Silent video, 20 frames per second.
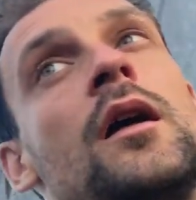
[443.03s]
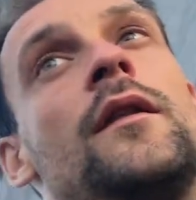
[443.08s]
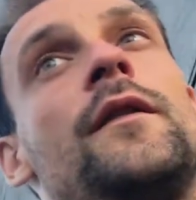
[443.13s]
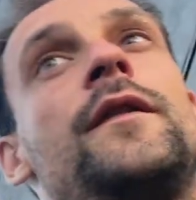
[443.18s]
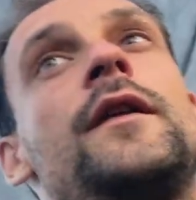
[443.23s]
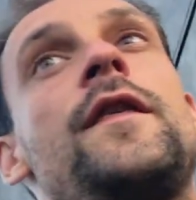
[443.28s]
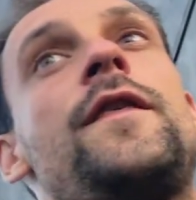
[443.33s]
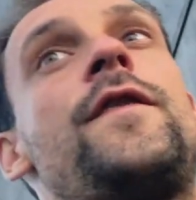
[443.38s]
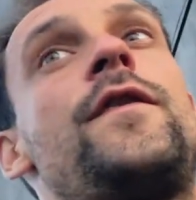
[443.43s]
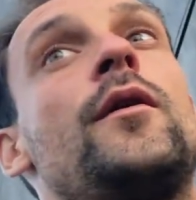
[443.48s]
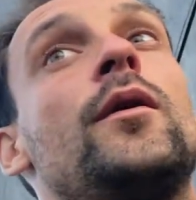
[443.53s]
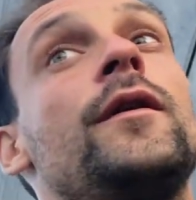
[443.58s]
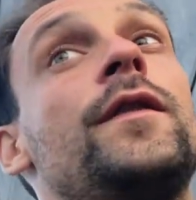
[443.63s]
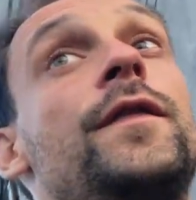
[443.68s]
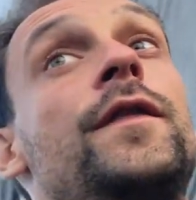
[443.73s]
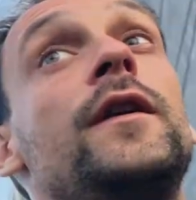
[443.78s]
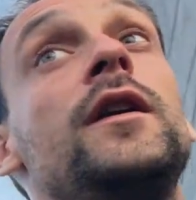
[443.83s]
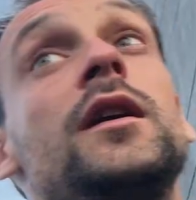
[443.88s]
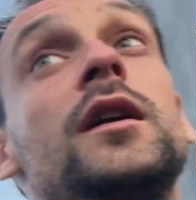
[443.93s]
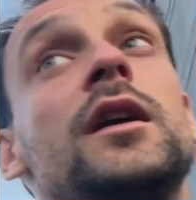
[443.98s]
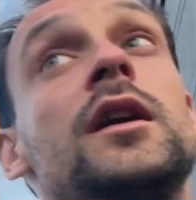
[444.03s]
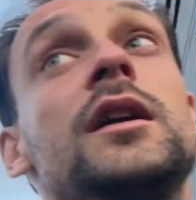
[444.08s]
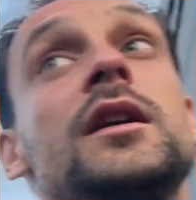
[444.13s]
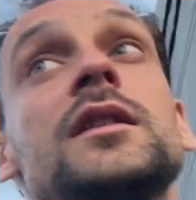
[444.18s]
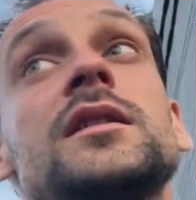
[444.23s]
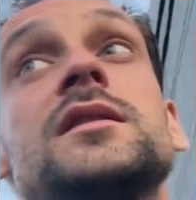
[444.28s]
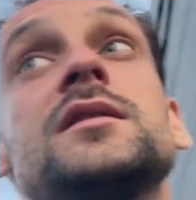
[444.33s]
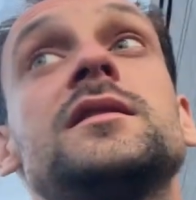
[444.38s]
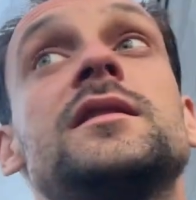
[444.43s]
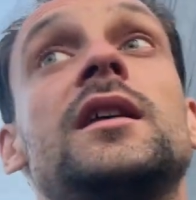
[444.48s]
The third thing
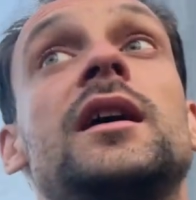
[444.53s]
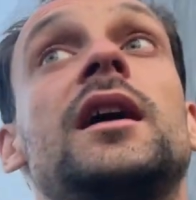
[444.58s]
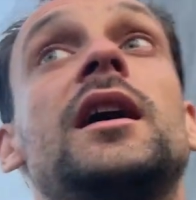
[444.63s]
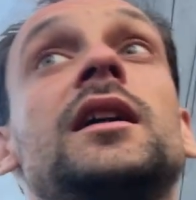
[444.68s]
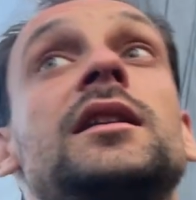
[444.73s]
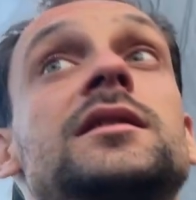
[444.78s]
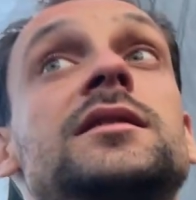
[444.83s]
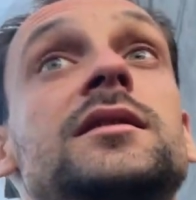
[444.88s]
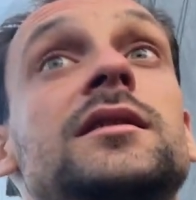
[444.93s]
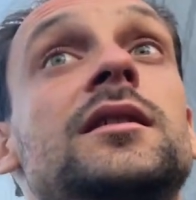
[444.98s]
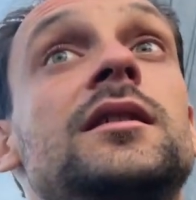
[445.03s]
is that